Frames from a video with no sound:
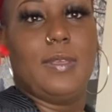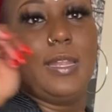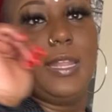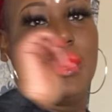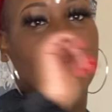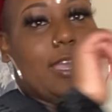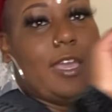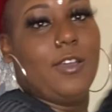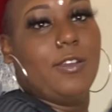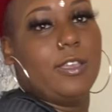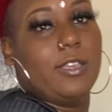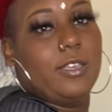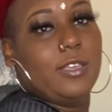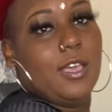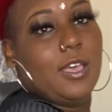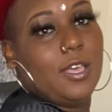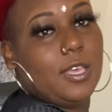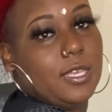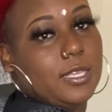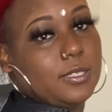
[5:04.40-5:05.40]
like how it
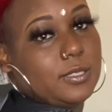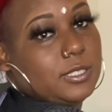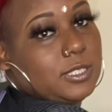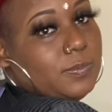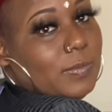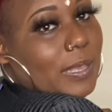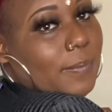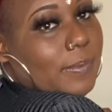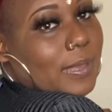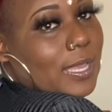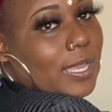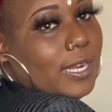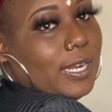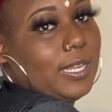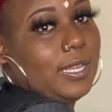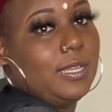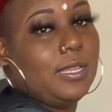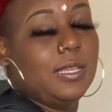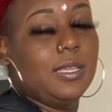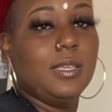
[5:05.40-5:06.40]
hugs my
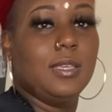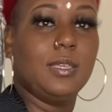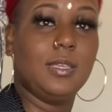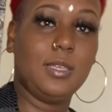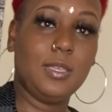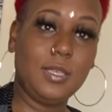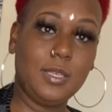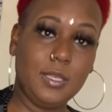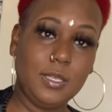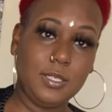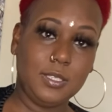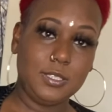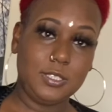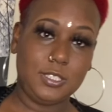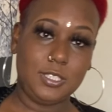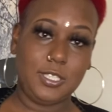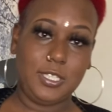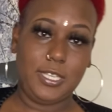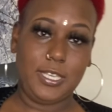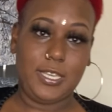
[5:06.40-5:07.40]
body.
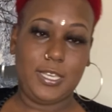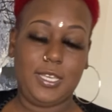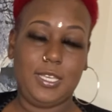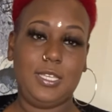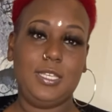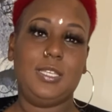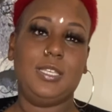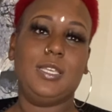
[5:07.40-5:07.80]
Show y'all.